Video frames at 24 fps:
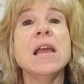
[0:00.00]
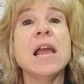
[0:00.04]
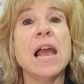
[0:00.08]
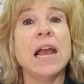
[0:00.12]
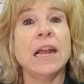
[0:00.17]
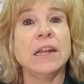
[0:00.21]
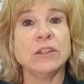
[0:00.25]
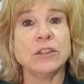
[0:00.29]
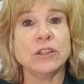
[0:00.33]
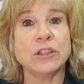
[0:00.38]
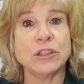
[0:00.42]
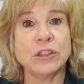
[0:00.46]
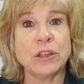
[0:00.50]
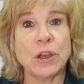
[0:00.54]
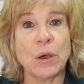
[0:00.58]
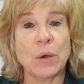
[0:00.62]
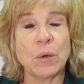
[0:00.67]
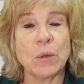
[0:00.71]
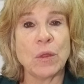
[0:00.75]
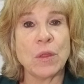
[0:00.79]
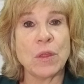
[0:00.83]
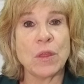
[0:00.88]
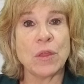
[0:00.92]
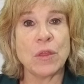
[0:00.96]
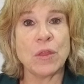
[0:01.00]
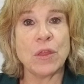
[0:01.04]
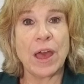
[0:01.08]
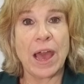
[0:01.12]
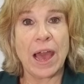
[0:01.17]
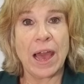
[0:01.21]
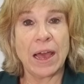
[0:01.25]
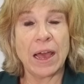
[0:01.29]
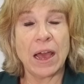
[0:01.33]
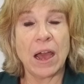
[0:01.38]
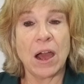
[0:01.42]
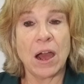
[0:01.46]
and so
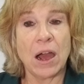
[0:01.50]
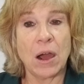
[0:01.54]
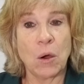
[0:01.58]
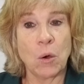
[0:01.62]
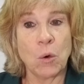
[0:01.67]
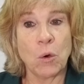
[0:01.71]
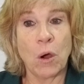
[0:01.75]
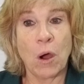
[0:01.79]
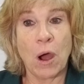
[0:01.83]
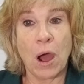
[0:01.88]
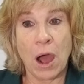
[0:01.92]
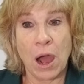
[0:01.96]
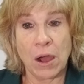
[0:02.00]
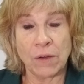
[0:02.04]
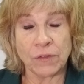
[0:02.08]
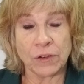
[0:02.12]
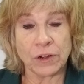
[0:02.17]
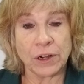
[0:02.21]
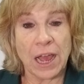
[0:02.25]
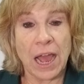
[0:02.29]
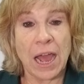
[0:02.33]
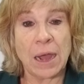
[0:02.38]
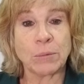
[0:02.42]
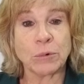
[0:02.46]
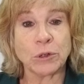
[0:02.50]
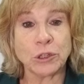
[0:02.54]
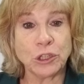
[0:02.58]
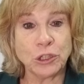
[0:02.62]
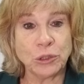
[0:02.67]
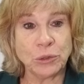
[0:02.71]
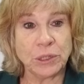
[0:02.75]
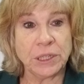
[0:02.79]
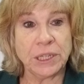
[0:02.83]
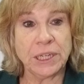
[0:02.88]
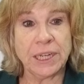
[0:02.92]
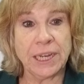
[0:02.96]
that offered
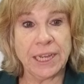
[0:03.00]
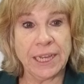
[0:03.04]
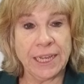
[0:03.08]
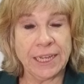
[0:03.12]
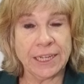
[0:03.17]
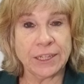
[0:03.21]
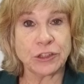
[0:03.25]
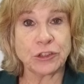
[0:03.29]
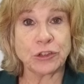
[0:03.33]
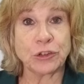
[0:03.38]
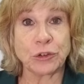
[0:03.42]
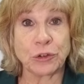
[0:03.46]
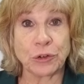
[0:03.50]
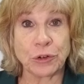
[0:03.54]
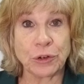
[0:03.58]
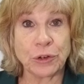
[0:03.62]
opportunity to answer